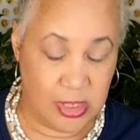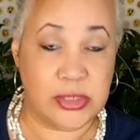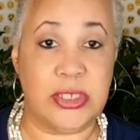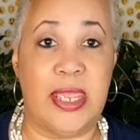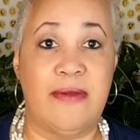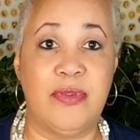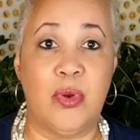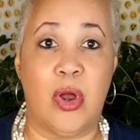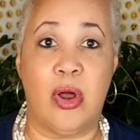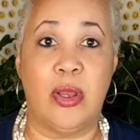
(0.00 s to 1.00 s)
to have you
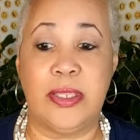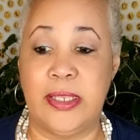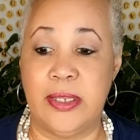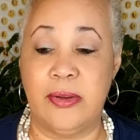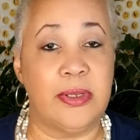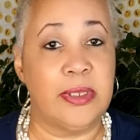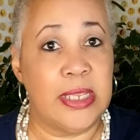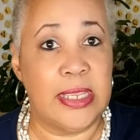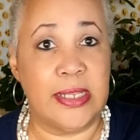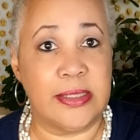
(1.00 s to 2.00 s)
all here.
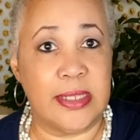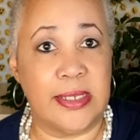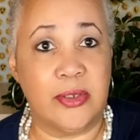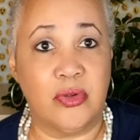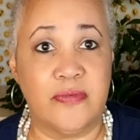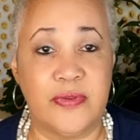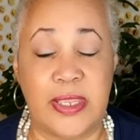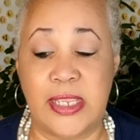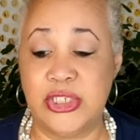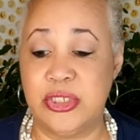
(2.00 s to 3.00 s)
Hit that
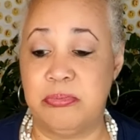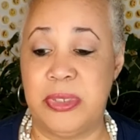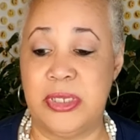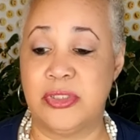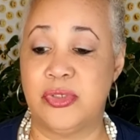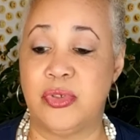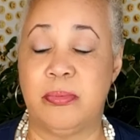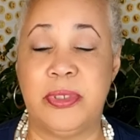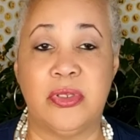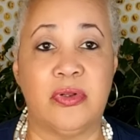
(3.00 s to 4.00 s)
notification bell so you'll
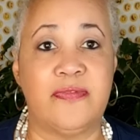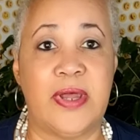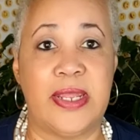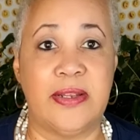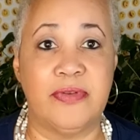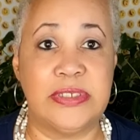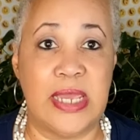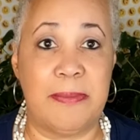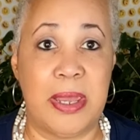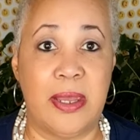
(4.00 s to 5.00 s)
be notified every
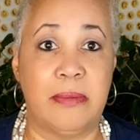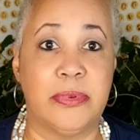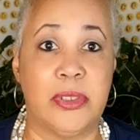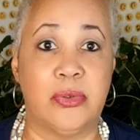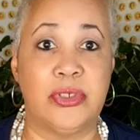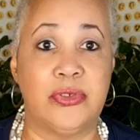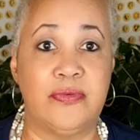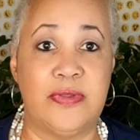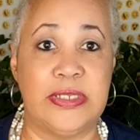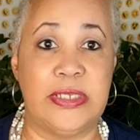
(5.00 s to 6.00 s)
time I upload a new
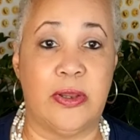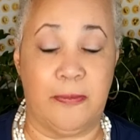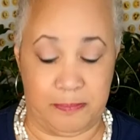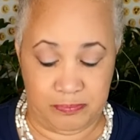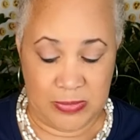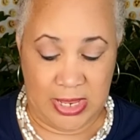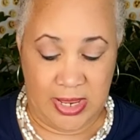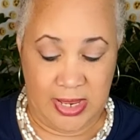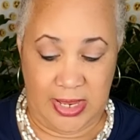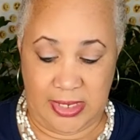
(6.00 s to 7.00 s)
video.
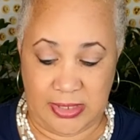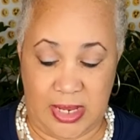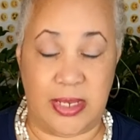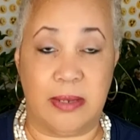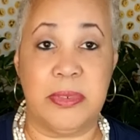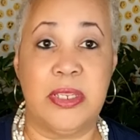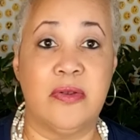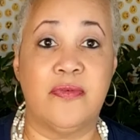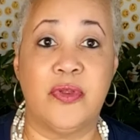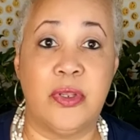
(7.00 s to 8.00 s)
And I am here
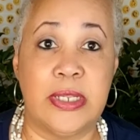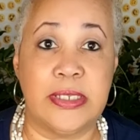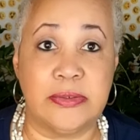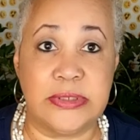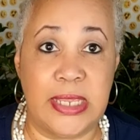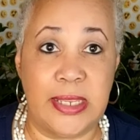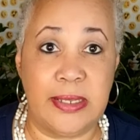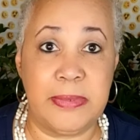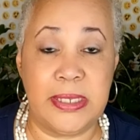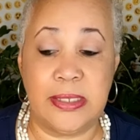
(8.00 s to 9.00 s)
for your
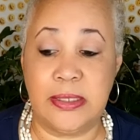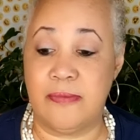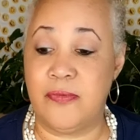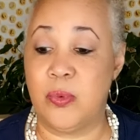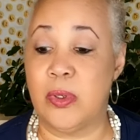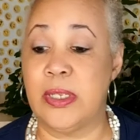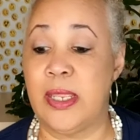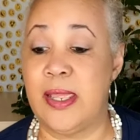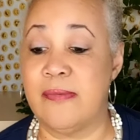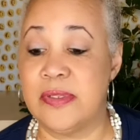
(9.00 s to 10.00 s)
entertainment. If you want to
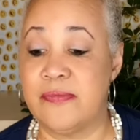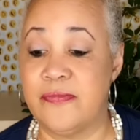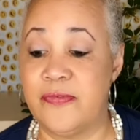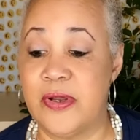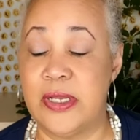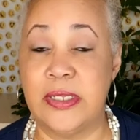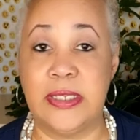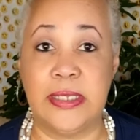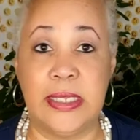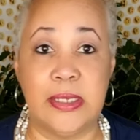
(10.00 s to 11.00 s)
have some fun and
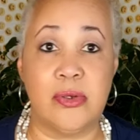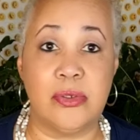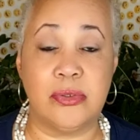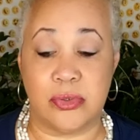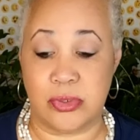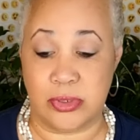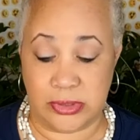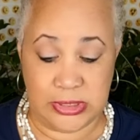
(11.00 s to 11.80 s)
giggles or